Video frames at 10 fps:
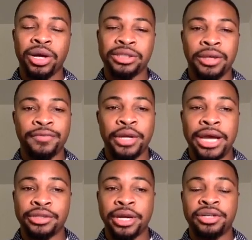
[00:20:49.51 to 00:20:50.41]
So if you
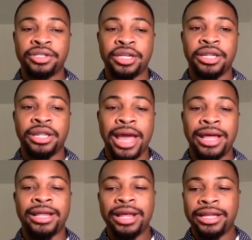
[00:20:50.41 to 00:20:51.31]
guys are interested in that,
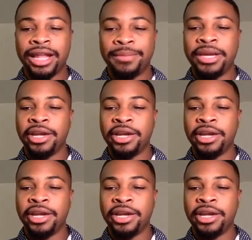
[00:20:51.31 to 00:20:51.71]
let me